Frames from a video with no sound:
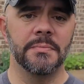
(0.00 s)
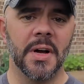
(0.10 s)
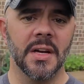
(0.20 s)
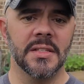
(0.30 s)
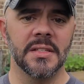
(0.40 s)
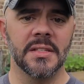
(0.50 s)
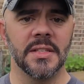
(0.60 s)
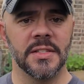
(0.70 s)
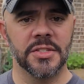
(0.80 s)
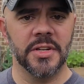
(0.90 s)
boxes
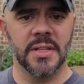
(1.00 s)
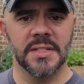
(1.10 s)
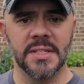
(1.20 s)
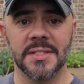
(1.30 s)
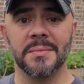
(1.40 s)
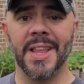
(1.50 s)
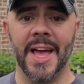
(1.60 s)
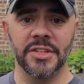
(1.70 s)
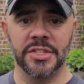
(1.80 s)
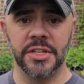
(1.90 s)
and this trellis system
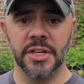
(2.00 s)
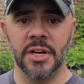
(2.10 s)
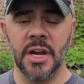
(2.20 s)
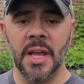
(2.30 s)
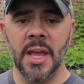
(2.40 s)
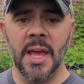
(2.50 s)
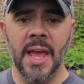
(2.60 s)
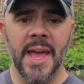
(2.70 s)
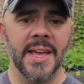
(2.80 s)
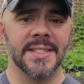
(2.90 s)
last year,
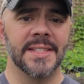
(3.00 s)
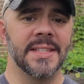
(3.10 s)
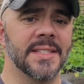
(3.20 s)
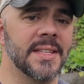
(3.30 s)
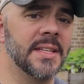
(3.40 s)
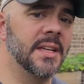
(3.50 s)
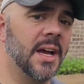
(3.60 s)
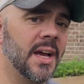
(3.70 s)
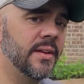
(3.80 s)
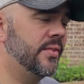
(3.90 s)
and since then I have